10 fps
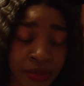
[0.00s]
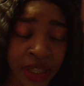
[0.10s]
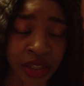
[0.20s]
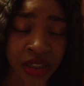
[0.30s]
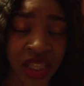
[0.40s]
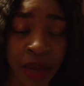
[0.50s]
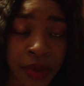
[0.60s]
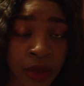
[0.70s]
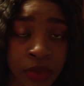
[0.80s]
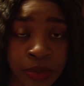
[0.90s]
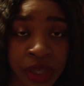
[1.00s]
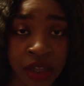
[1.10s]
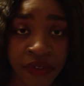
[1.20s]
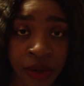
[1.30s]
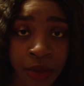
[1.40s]
Basically, Eminem was
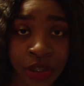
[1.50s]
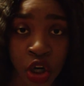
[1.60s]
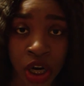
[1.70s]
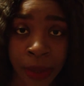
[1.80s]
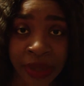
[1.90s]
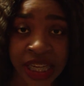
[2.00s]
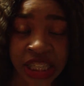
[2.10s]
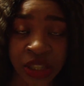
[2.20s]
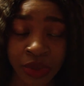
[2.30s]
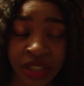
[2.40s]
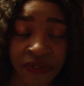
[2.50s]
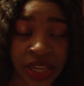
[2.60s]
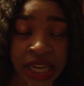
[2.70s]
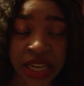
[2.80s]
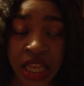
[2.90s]
being very retarded because she was
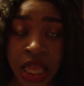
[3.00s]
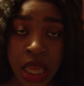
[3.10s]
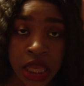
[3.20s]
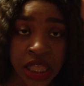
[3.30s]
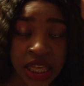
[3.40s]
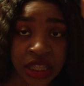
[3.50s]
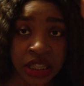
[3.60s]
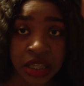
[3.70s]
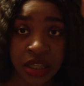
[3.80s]
defending this